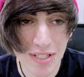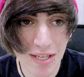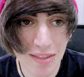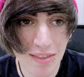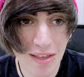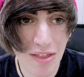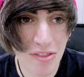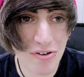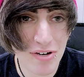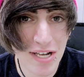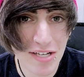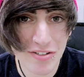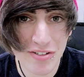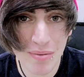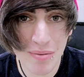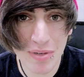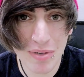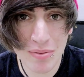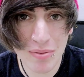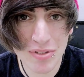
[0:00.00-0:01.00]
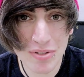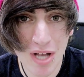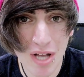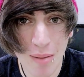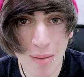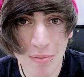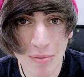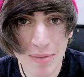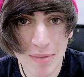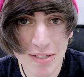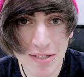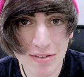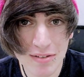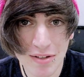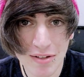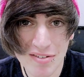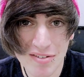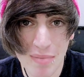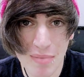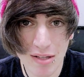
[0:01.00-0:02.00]
Like the other day somebody was complimenting
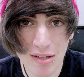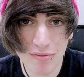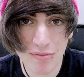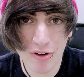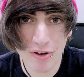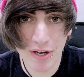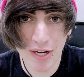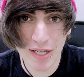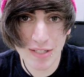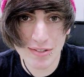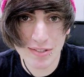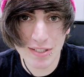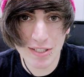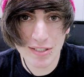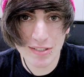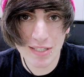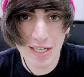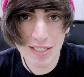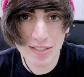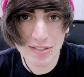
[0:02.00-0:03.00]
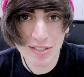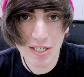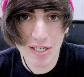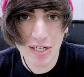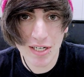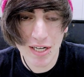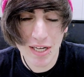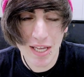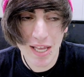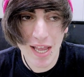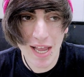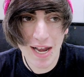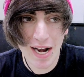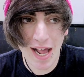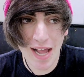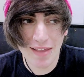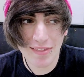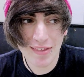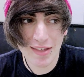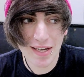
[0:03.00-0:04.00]
the smell of their hand sanitizer and
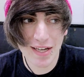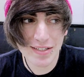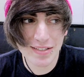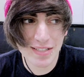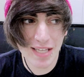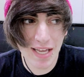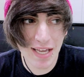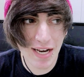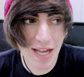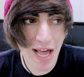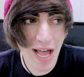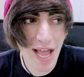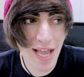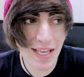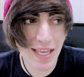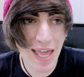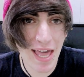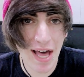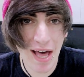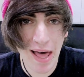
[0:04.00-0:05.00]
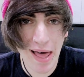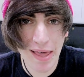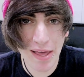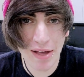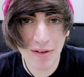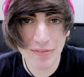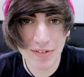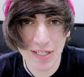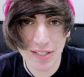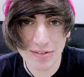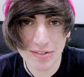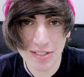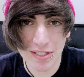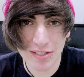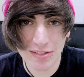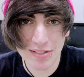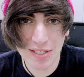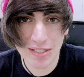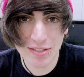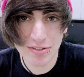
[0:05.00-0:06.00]
I think I said, I get high off hand
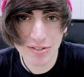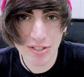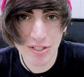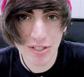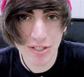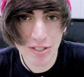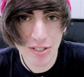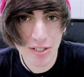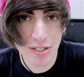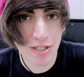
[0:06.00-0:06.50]
sanitizer,